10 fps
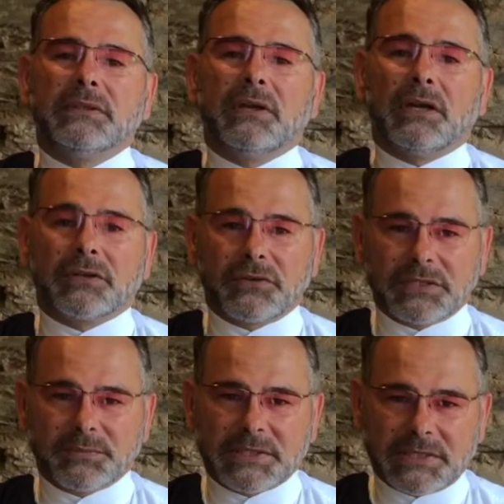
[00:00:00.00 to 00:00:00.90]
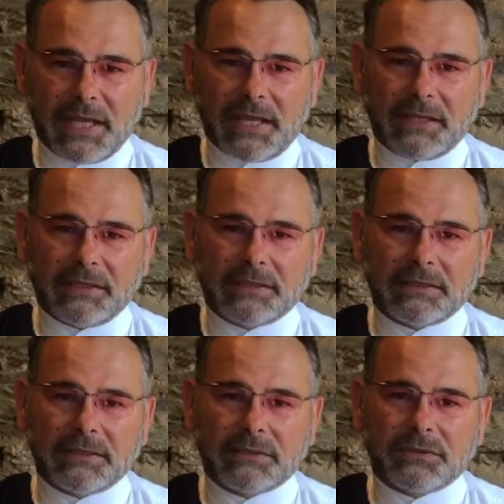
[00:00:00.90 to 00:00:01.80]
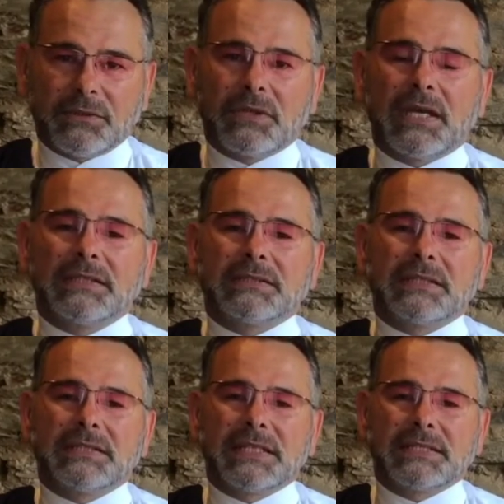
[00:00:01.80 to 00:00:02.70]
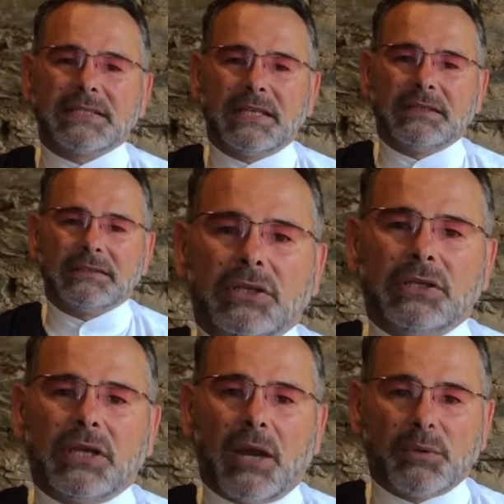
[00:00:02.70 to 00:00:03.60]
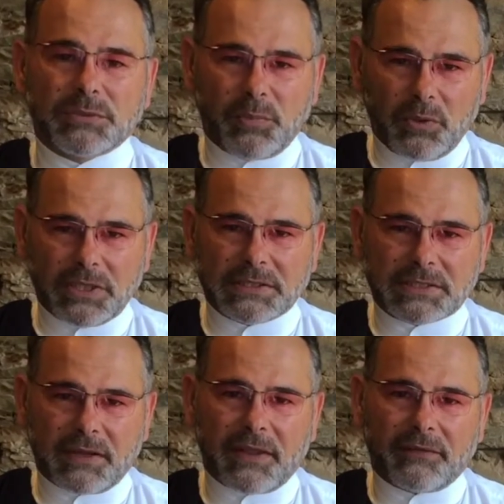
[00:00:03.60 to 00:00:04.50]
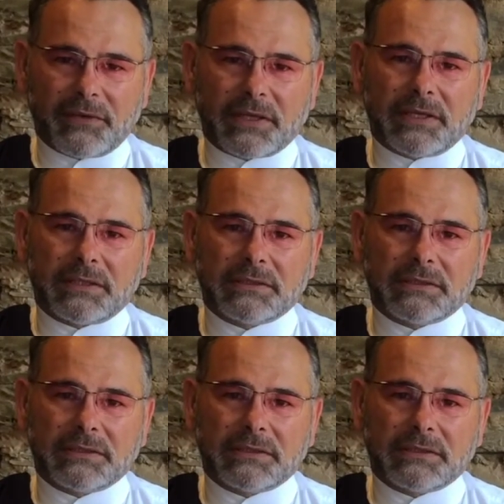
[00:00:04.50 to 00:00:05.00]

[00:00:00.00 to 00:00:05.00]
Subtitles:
on Christmas Day, 2016. I was born in South Africa.